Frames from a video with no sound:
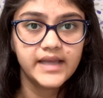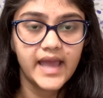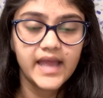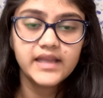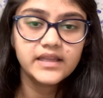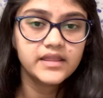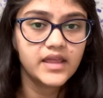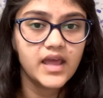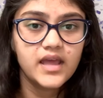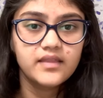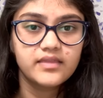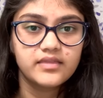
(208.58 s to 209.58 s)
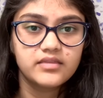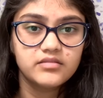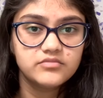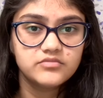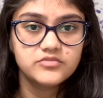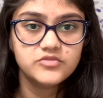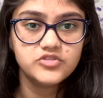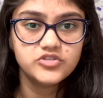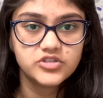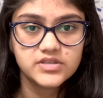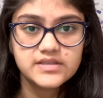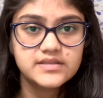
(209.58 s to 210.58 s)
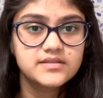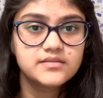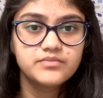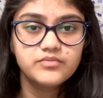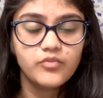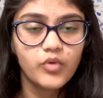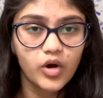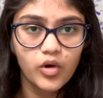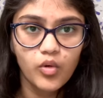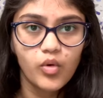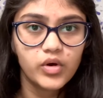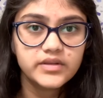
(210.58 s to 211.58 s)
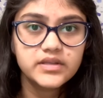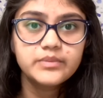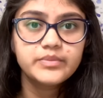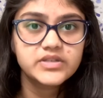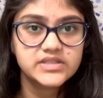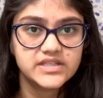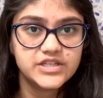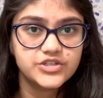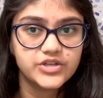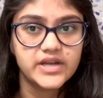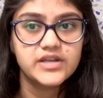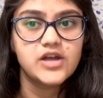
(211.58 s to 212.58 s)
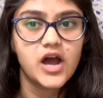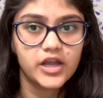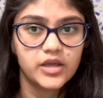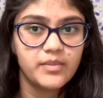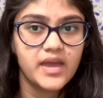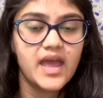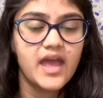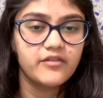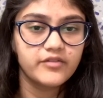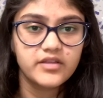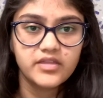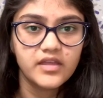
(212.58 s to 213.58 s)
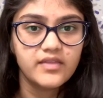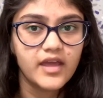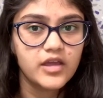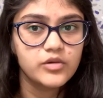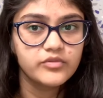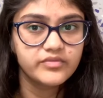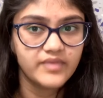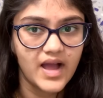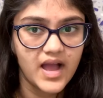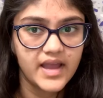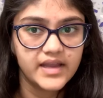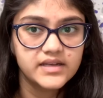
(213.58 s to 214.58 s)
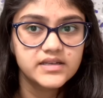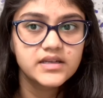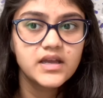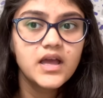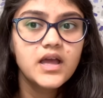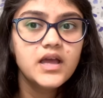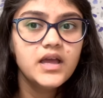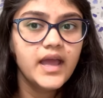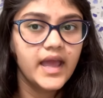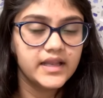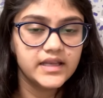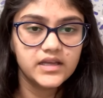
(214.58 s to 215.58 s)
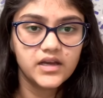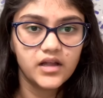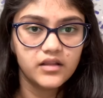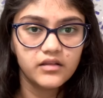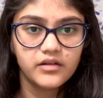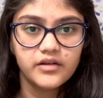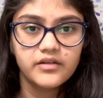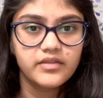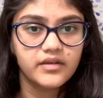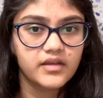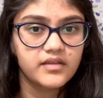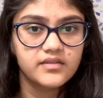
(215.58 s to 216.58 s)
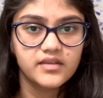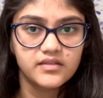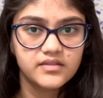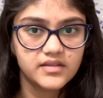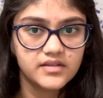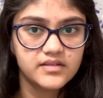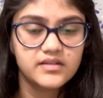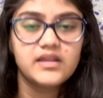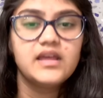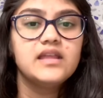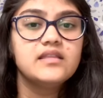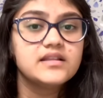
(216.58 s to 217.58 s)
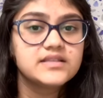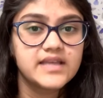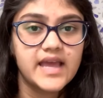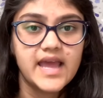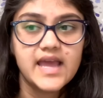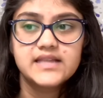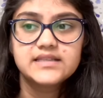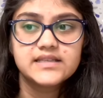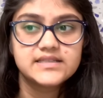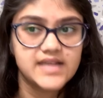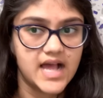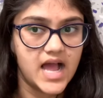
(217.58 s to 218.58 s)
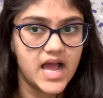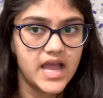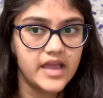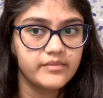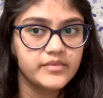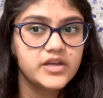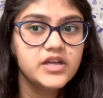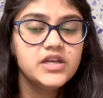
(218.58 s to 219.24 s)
anything. Just record the procedure and document everything that you find, any color, the consistency, the date, the time,